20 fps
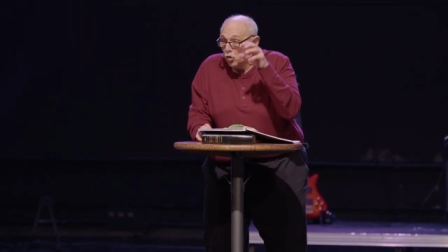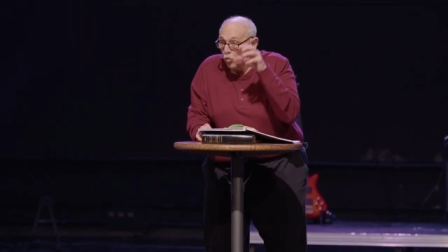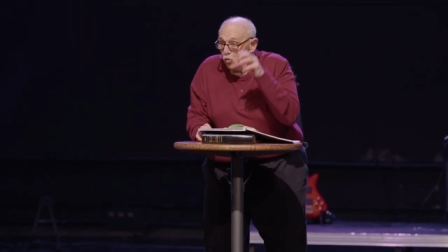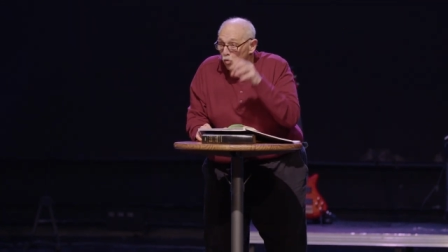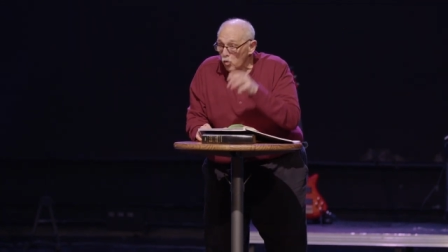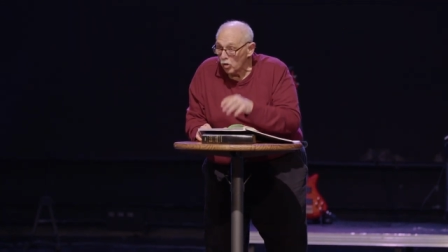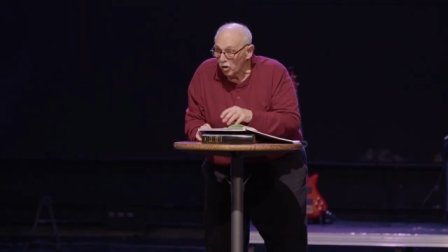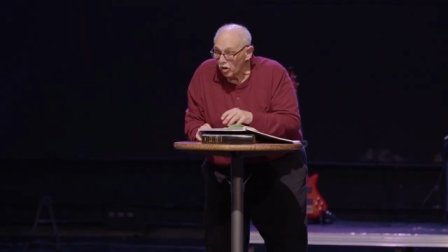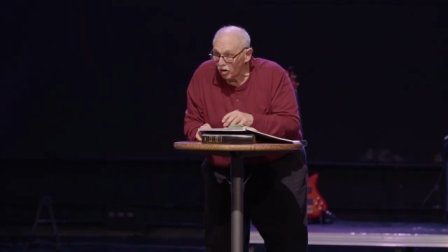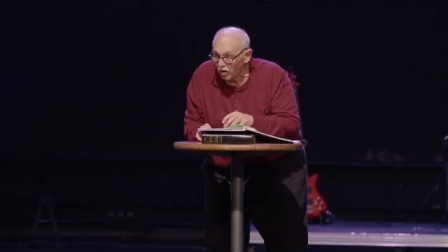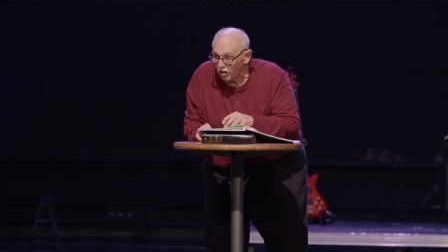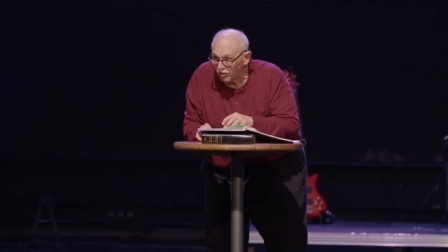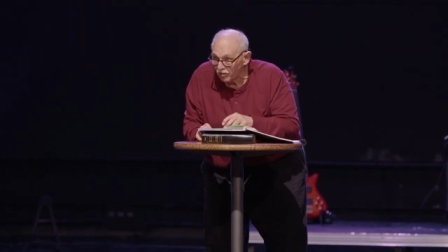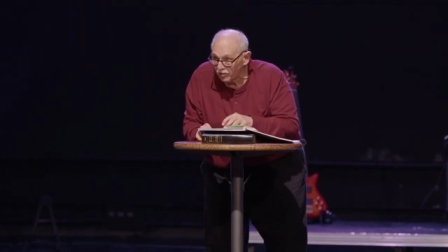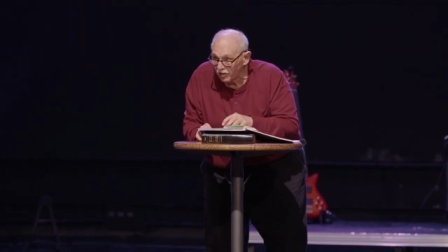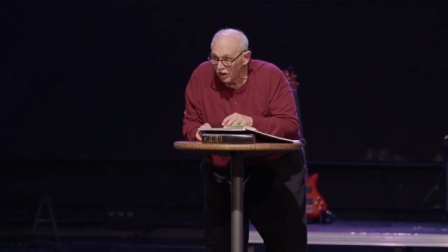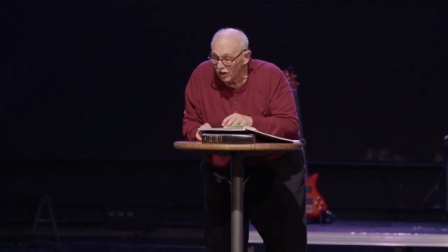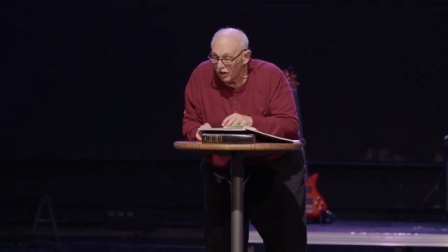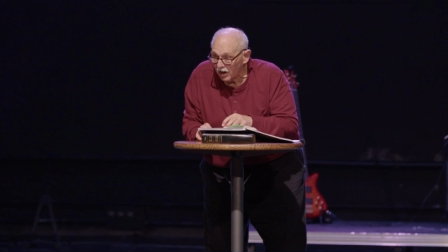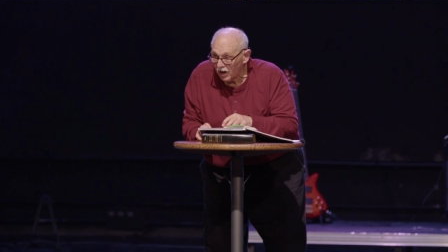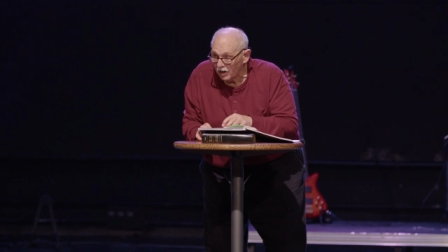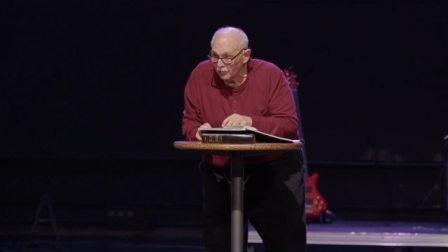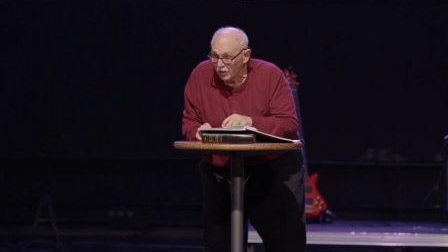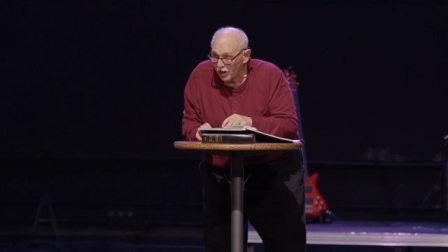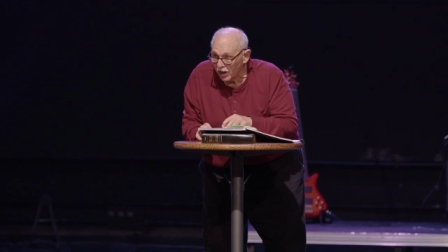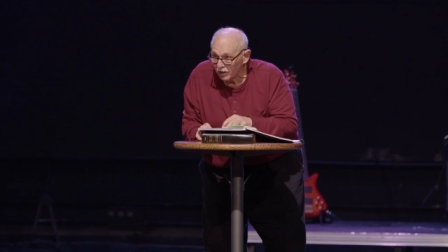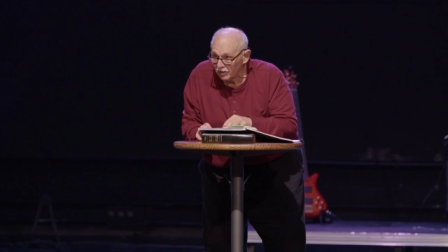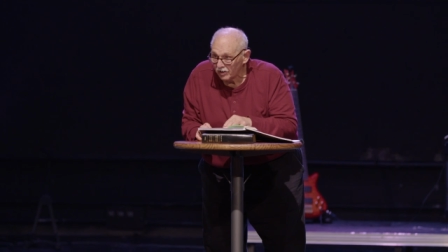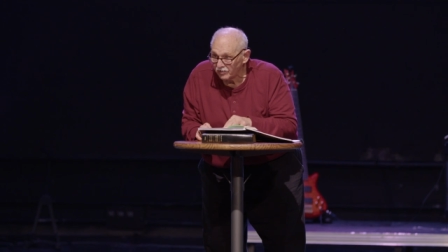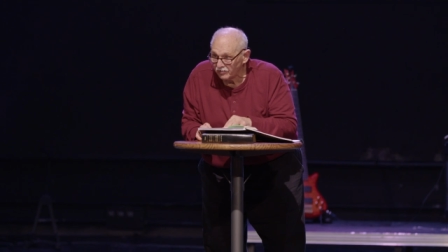word I'm
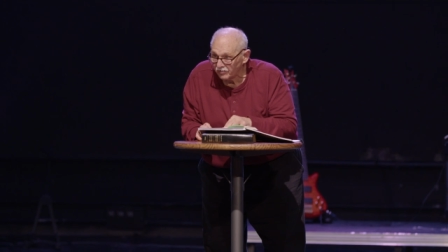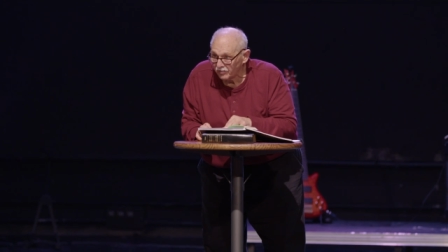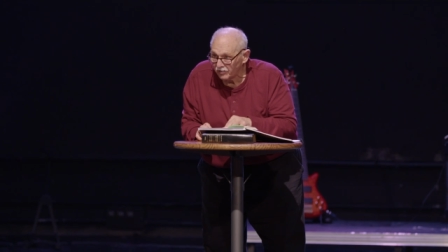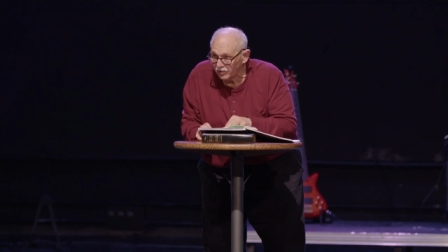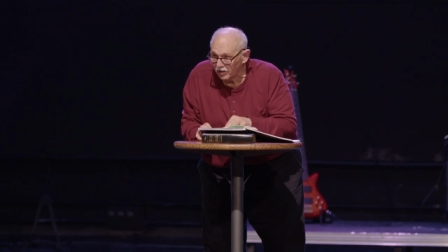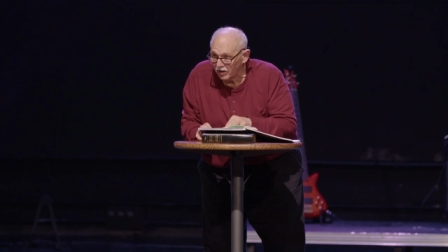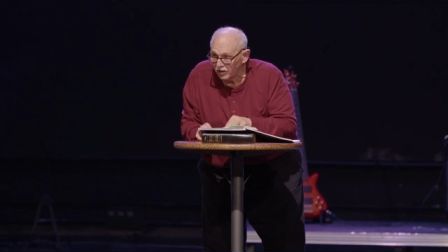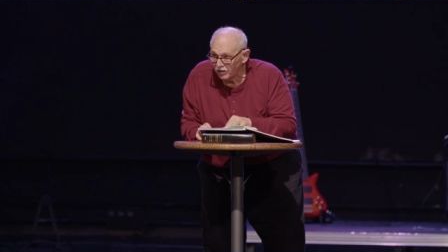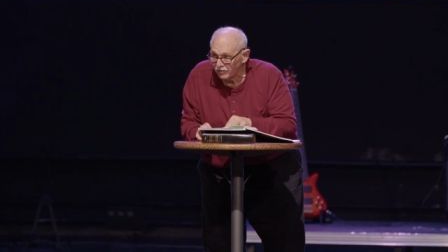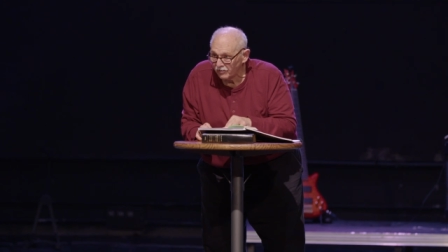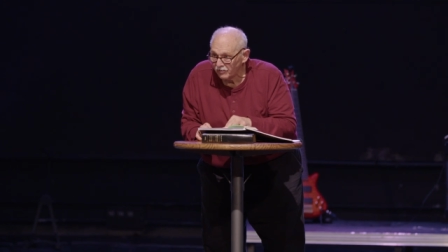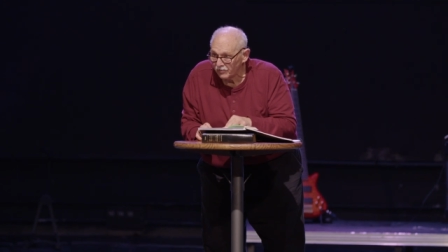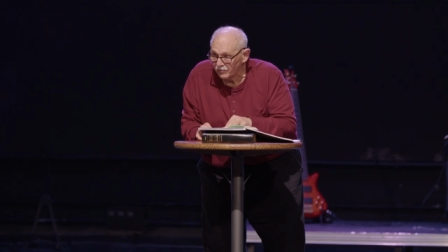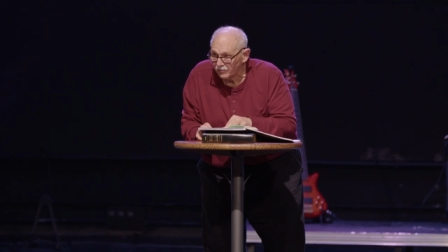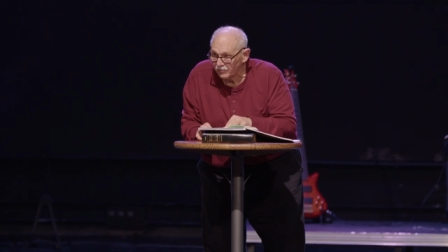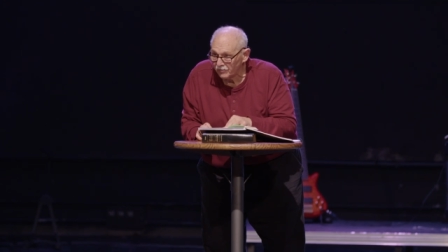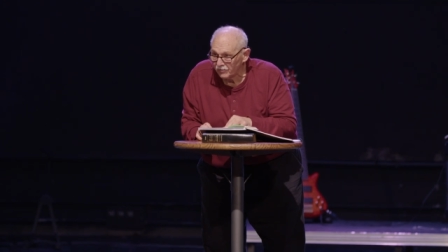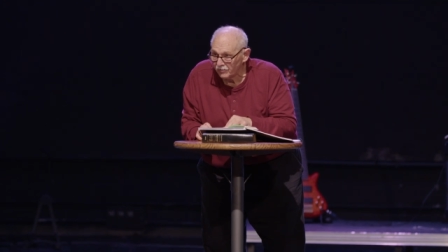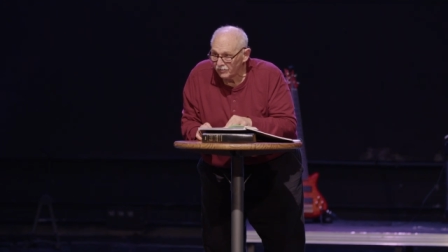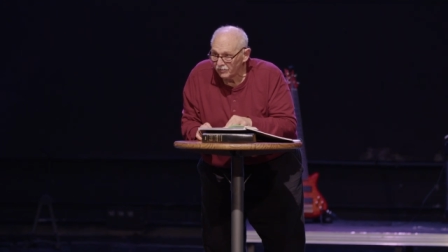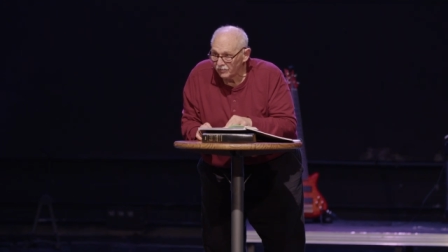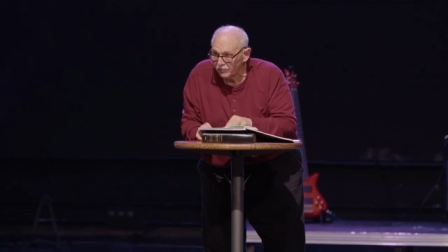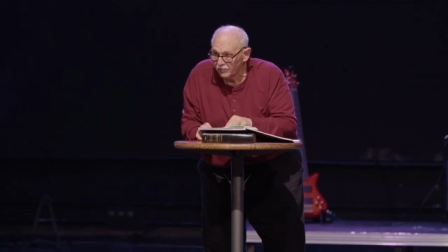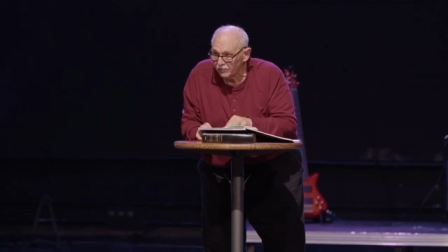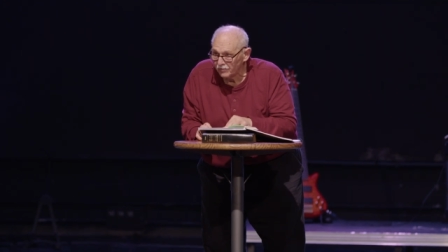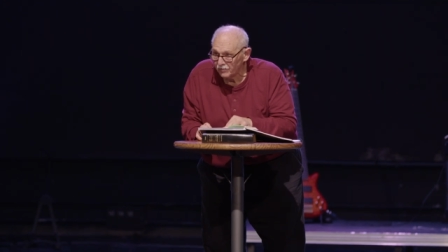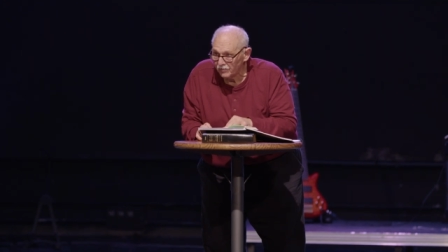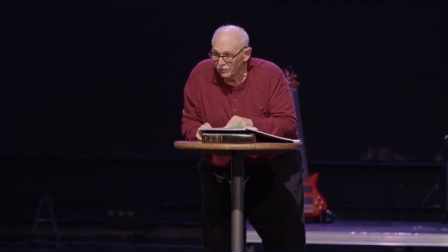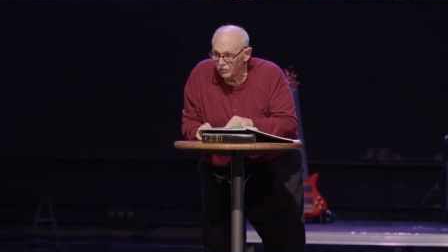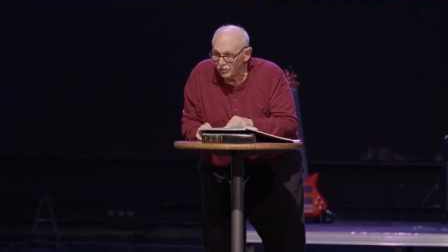handling today
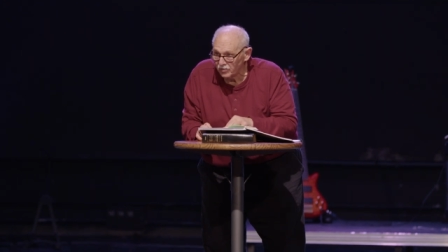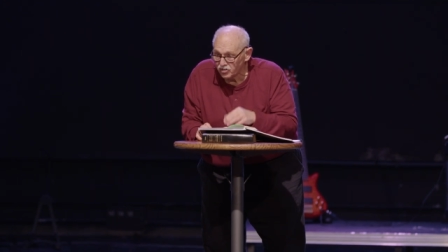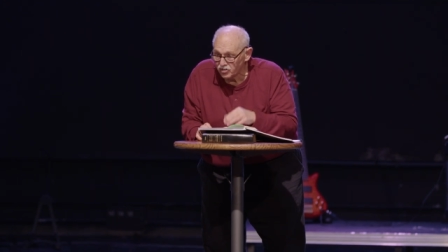and